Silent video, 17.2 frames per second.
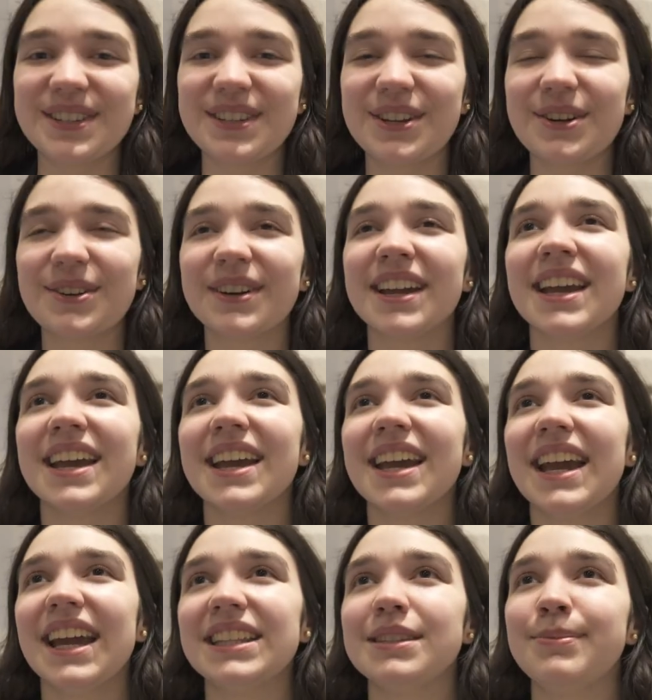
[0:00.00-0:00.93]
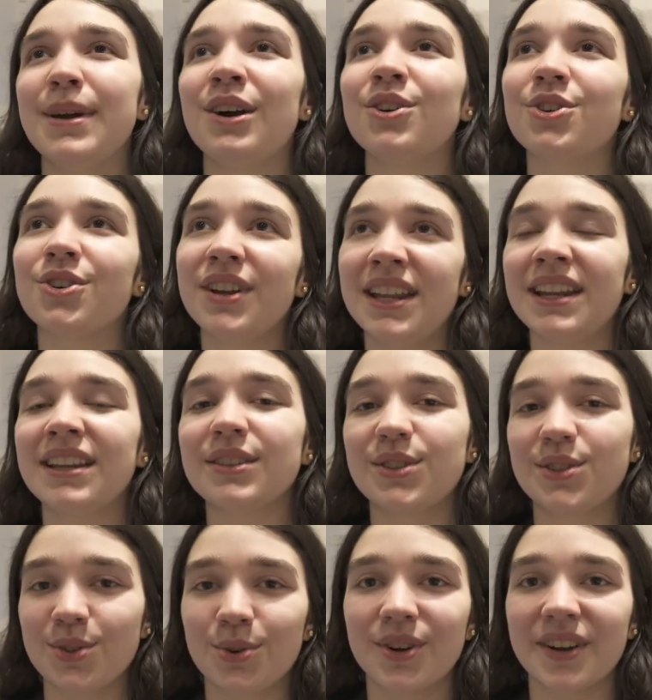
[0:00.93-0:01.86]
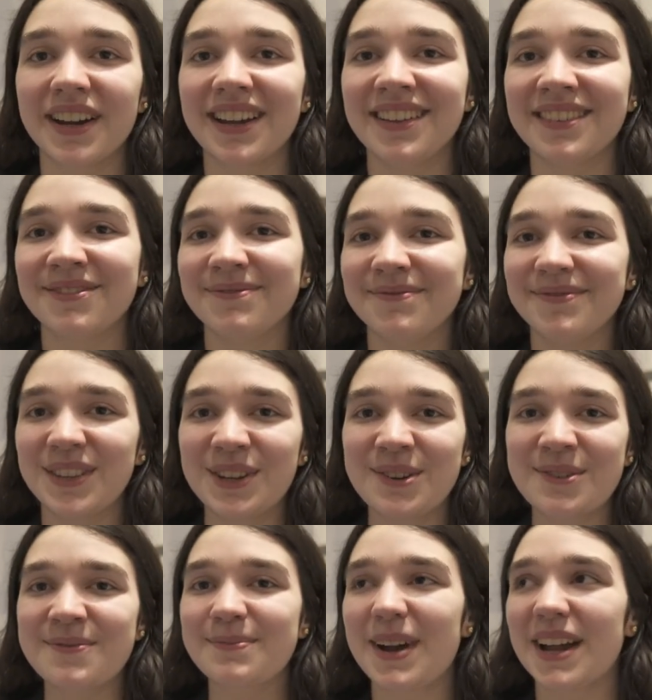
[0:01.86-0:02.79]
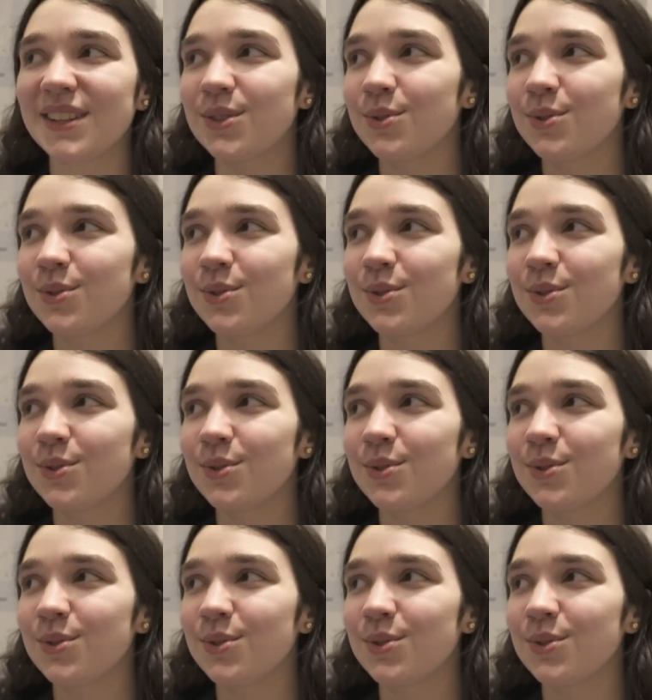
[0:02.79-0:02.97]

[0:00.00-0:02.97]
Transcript: and you know it's about creating a story you know my